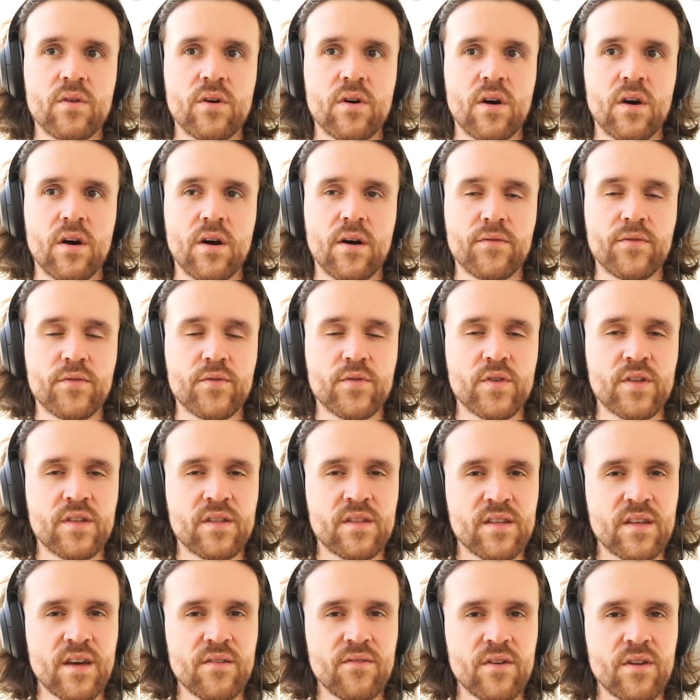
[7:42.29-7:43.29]
of
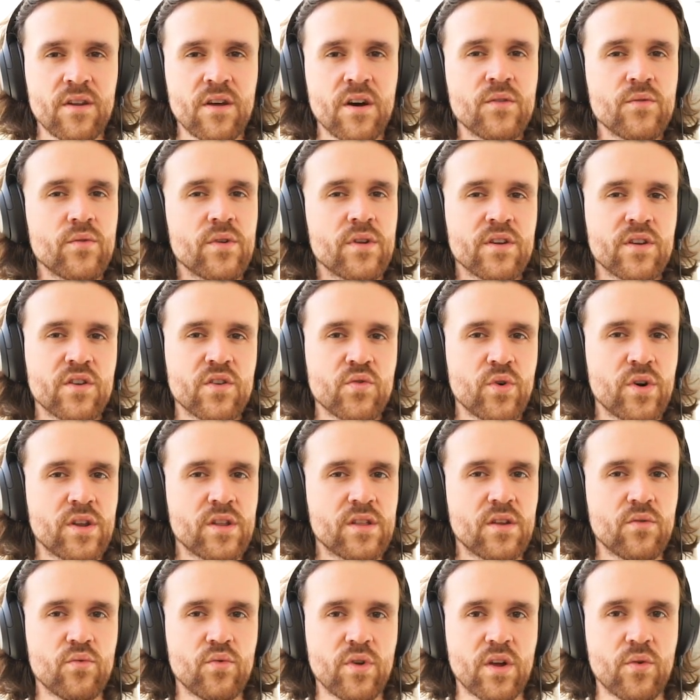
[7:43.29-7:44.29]

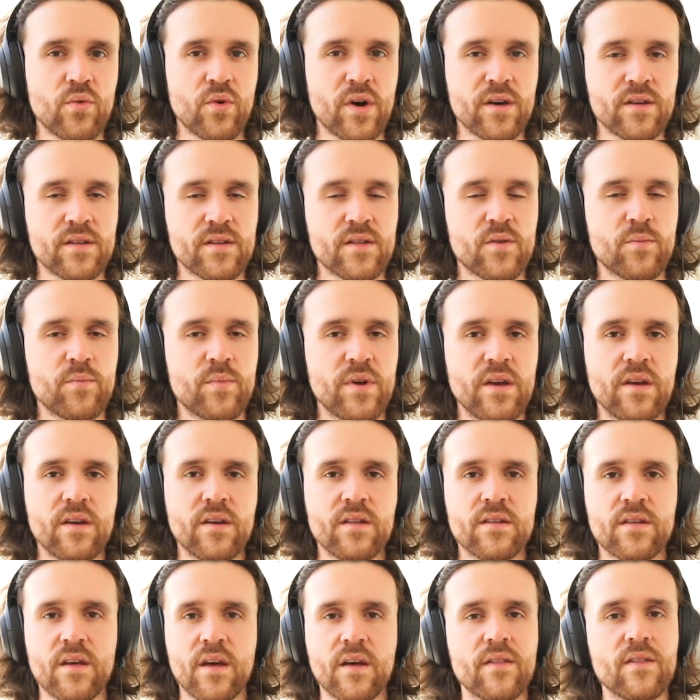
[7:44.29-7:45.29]
720 requests being
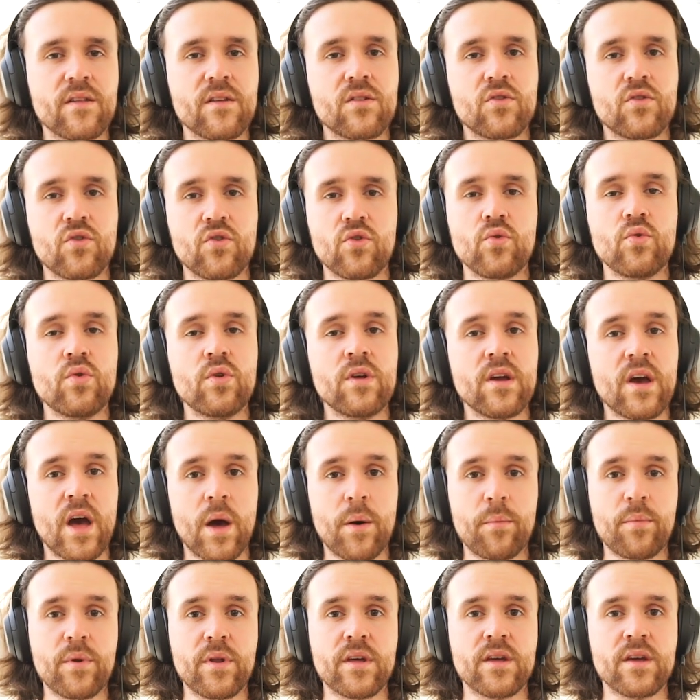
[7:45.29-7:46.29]
sent to the
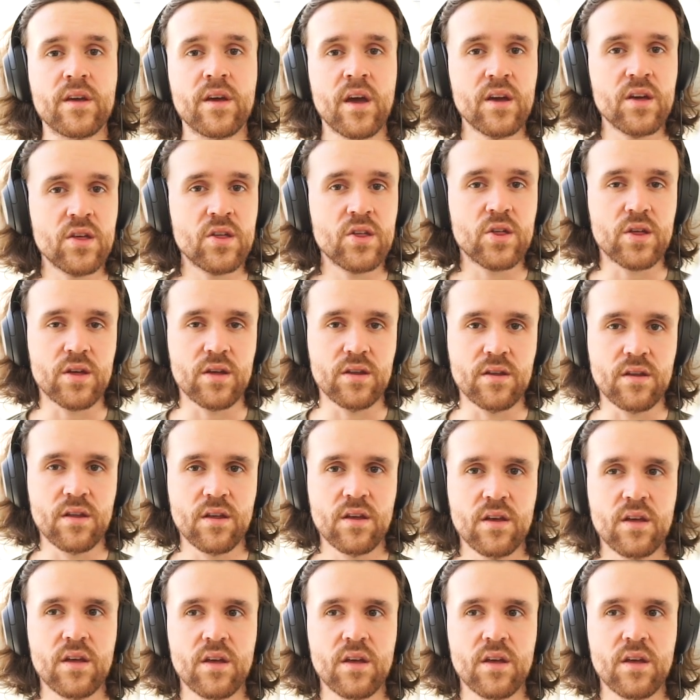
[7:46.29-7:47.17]
application.